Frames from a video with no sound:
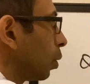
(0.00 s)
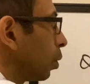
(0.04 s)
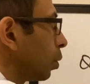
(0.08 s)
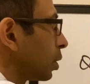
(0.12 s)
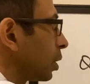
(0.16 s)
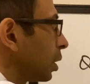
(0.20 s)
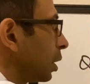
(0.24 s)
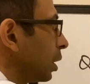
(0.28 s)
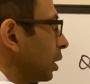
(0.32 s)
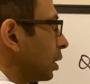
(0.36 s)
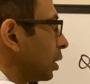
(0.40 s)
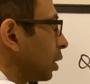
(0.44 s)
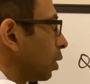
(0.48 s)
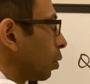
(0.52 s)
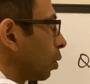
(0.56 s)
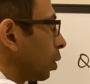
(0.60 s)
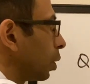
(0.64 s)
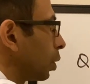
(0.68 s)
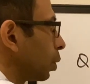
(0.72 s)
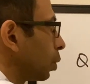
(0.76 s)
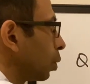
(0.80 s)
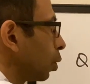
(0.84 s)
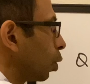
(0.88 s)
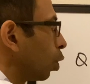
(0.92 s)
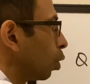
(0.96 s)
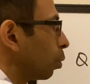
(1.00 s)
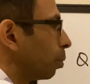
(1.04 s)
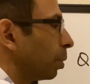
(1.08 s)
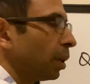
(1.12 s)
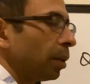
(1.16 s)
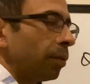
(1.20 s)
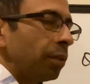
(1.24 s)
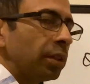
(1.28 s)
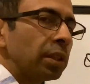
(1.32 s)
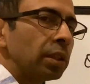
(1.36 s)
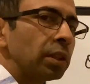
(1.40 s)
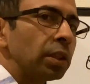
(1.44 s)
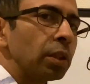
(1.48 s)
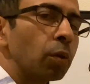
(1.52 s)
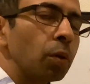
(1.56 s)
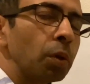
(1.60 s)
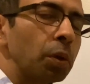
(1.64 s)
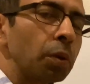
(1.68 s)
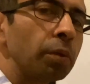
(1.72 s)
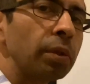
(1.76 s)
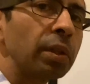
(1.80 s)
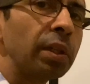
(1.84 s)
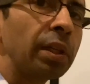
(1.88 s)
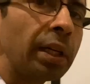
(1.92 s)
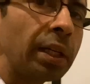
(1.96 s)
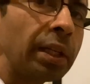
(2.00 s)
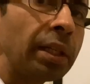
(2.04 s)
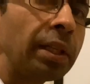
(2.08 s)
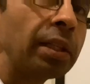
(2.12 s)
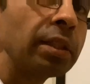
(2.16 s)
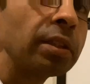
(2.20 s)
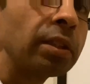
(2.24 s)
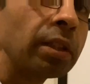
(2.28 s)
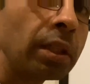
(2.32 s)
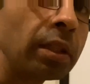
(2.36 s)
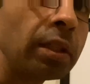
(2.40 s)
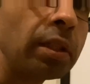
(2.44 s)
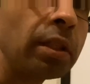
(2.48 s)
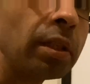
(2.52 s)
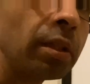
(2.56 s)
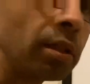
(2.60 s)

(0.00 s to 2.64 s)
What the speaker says: OC is equal to OB, which is equal to the radius, and